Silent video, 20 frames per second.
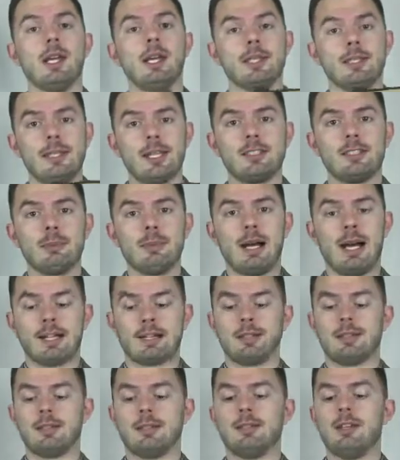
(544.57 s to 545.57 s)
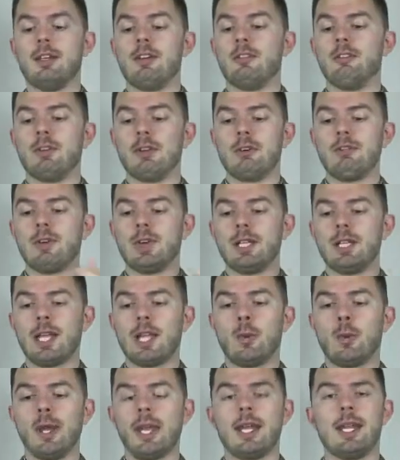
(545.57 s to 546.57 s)
That's a moccasin. Very, very
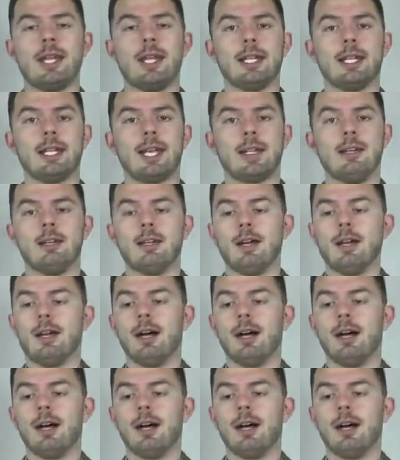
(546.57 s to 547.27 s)
lightweight, and again,